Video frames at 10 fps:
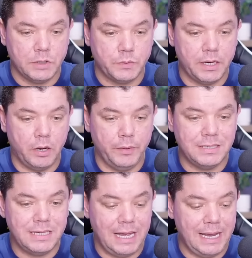is we're going
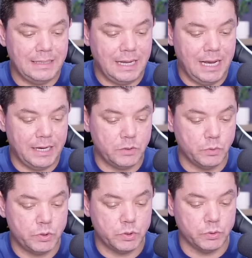to add
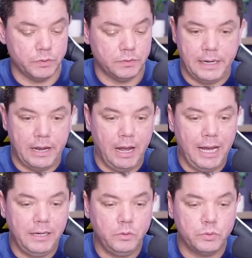article two. Now
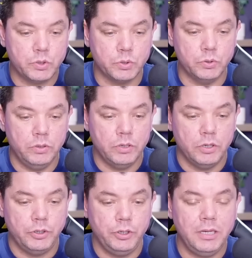article two,
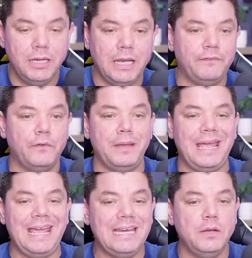you can get from
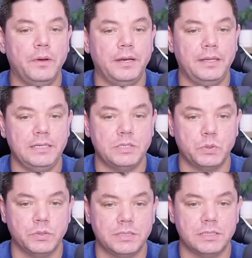any one of these
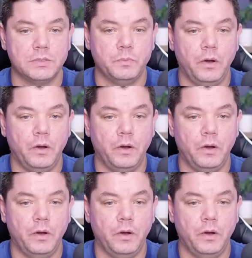sources.